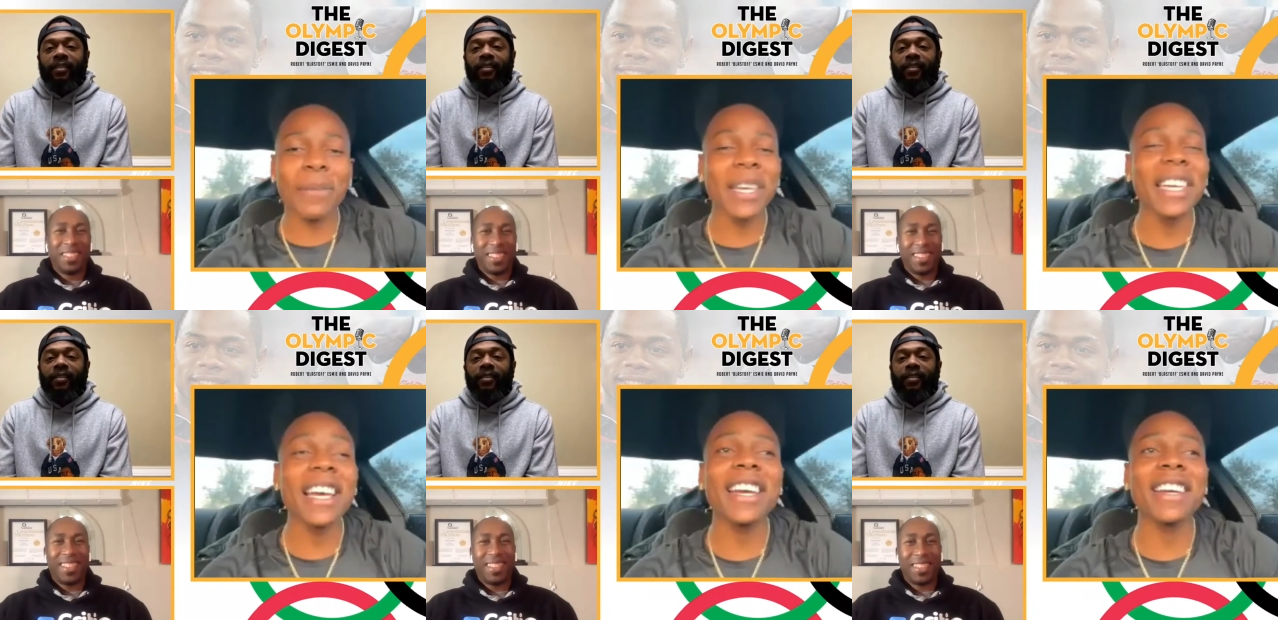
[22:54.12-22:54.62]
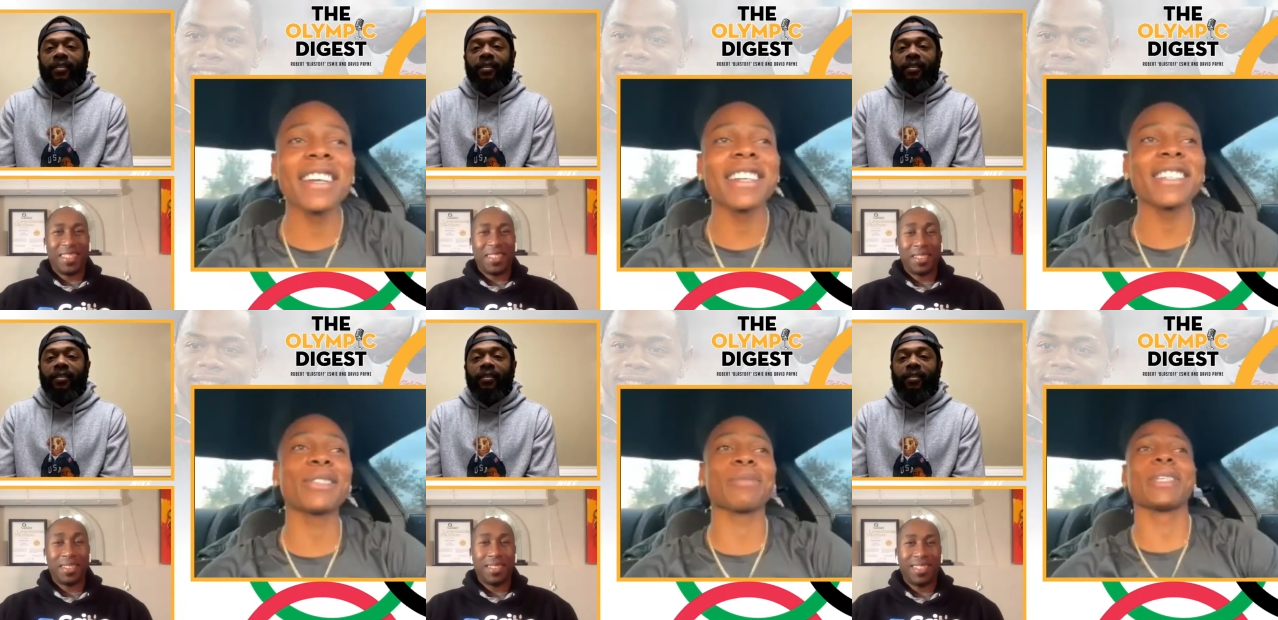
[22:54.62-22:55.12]

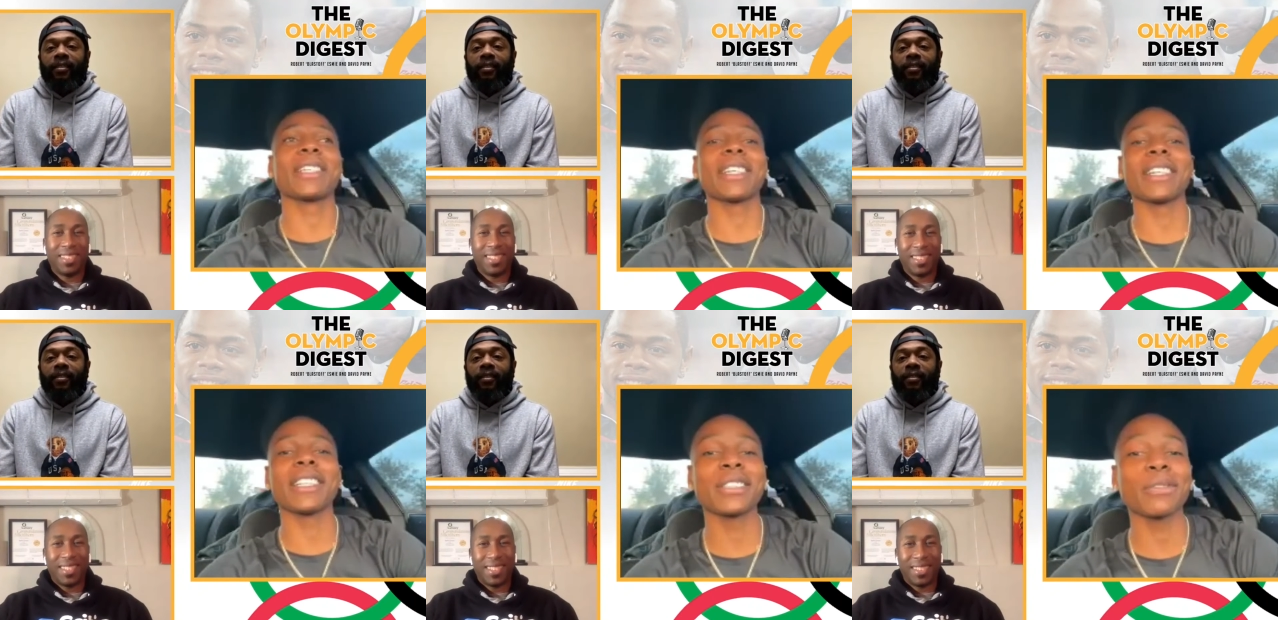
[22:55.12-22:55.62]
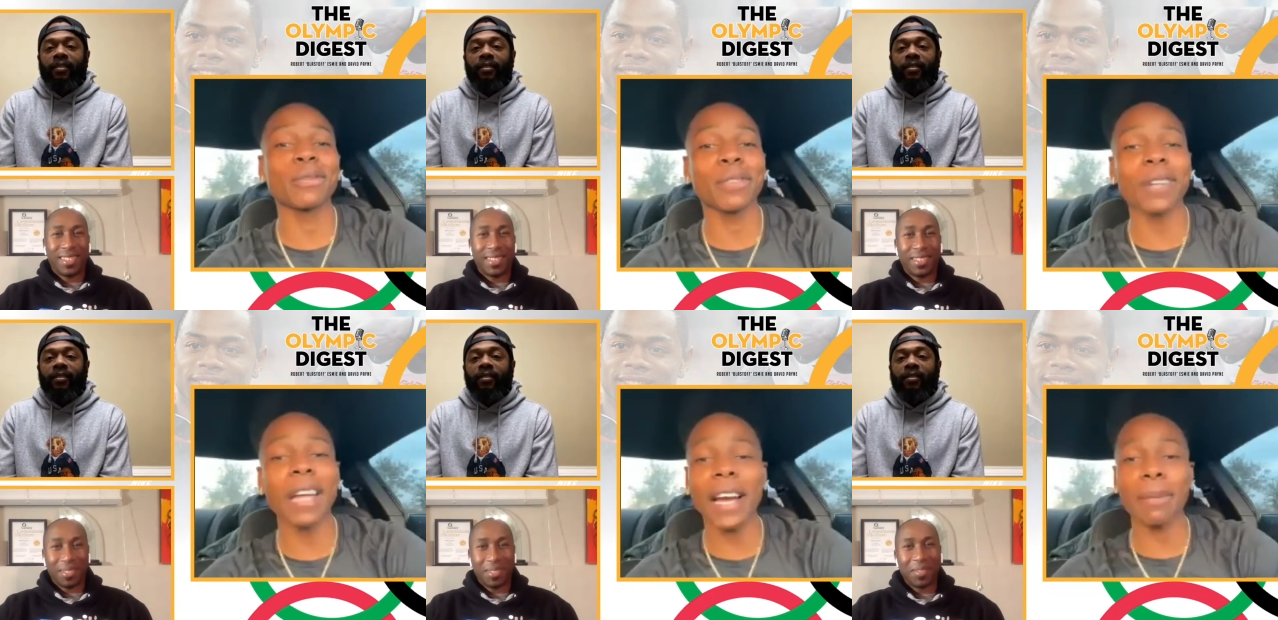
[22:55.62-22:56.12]
Speaker 1: Pierre's because
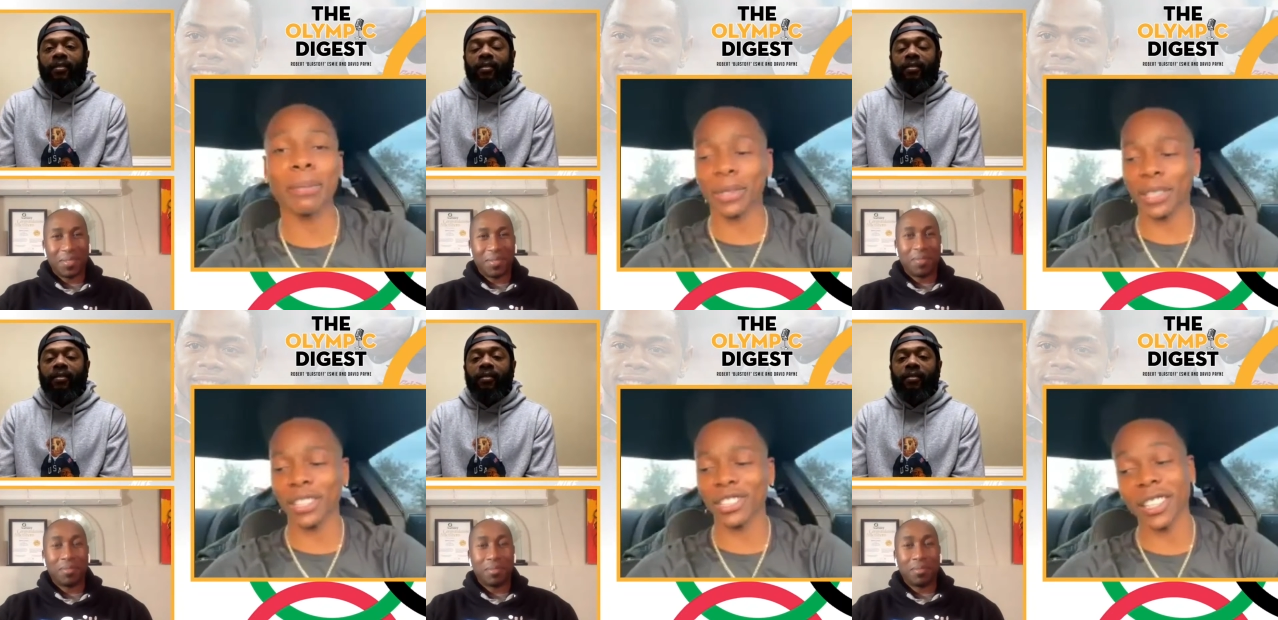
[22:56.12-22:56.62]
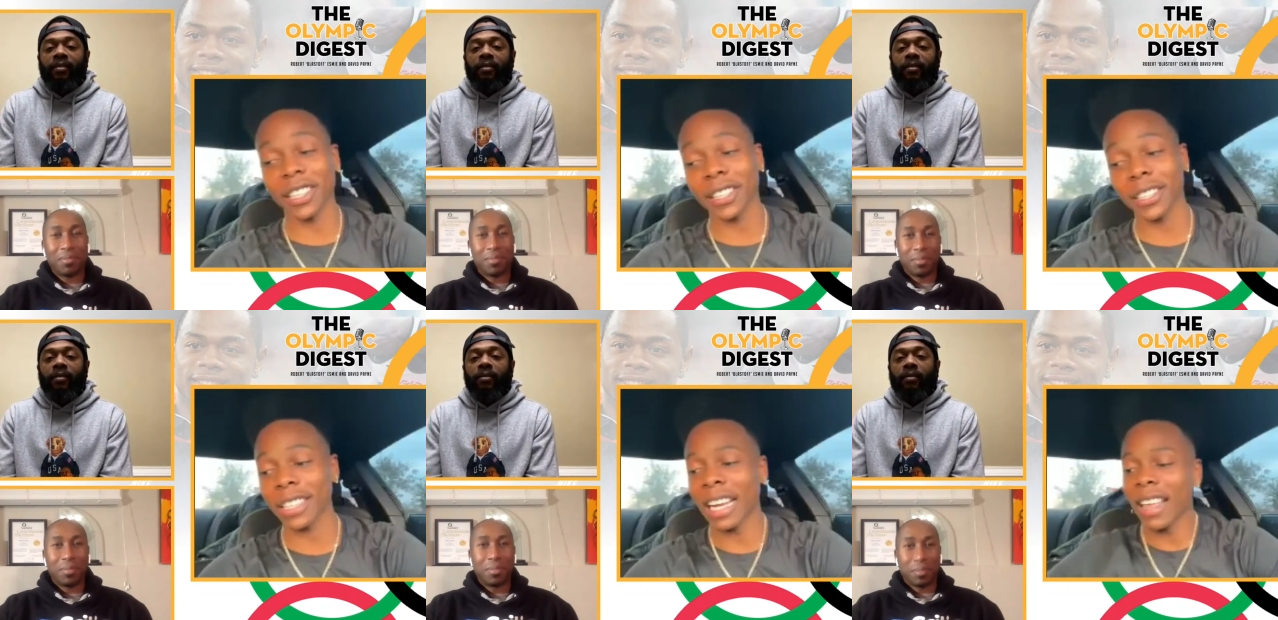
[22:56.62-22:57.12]
Fly Precision
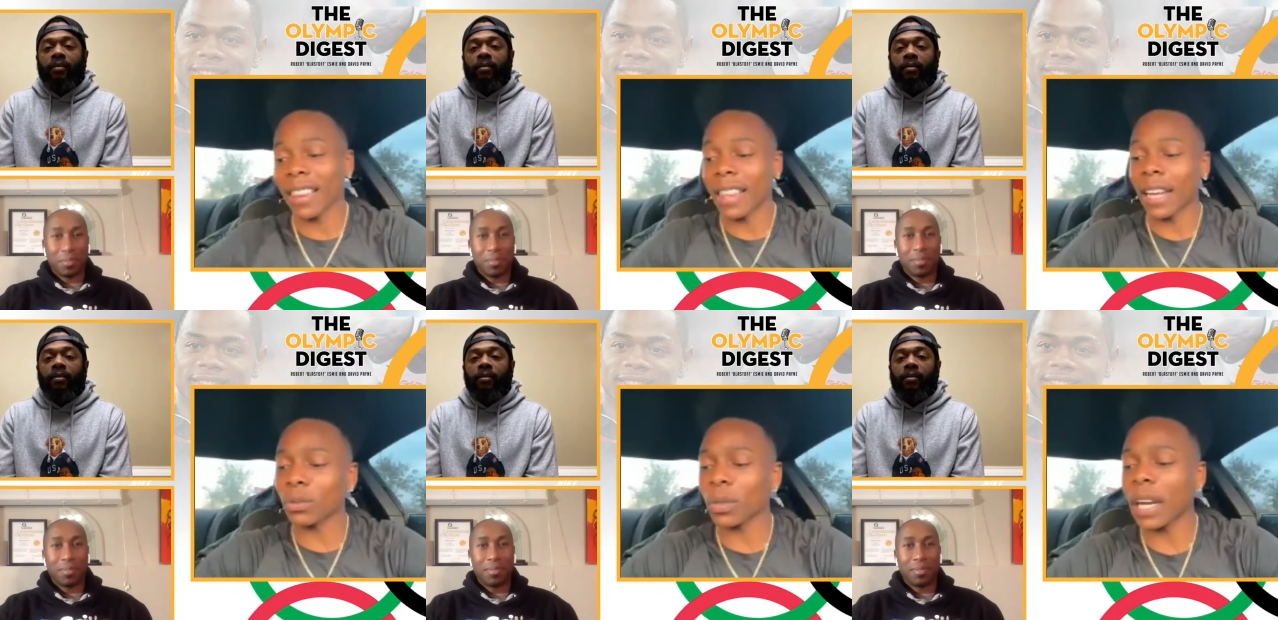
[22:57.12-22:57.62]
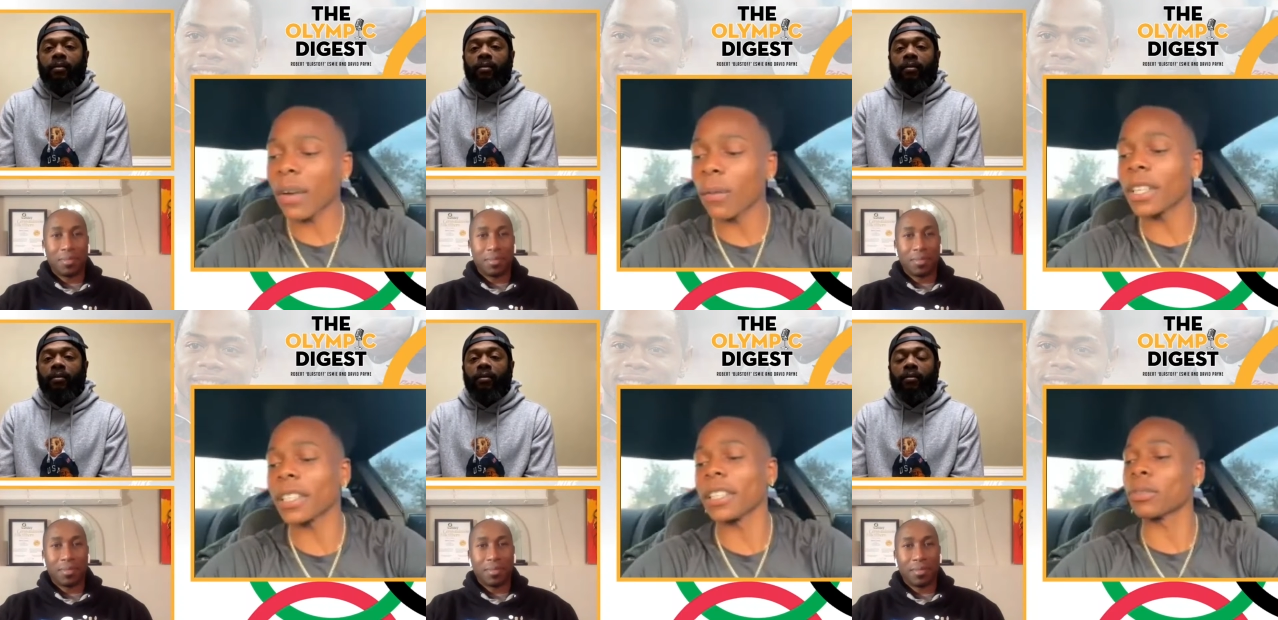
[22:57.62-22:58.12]
Airs. That's what I
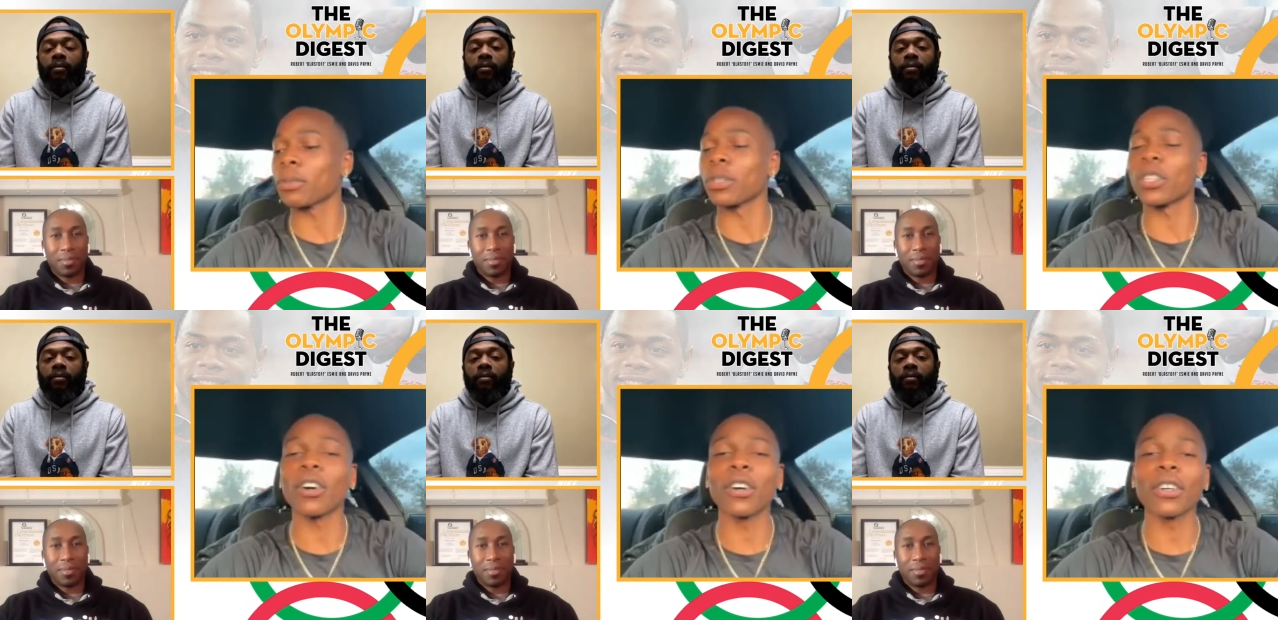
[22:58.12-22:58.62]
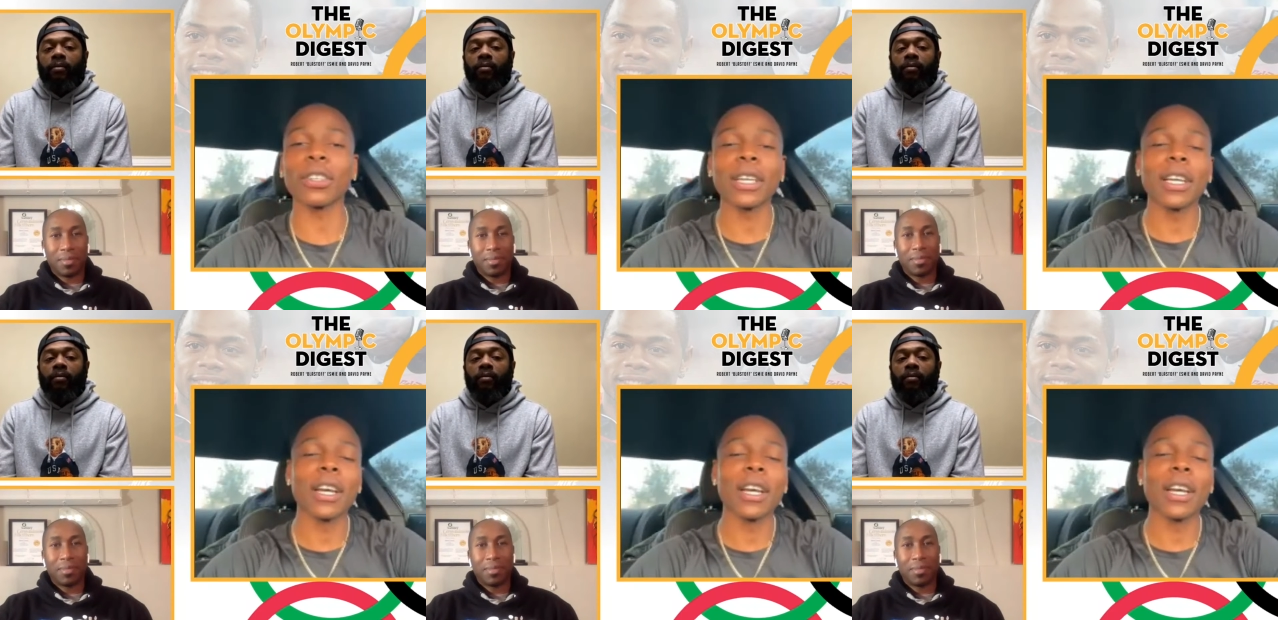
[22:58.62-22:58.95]
wanted it to be called.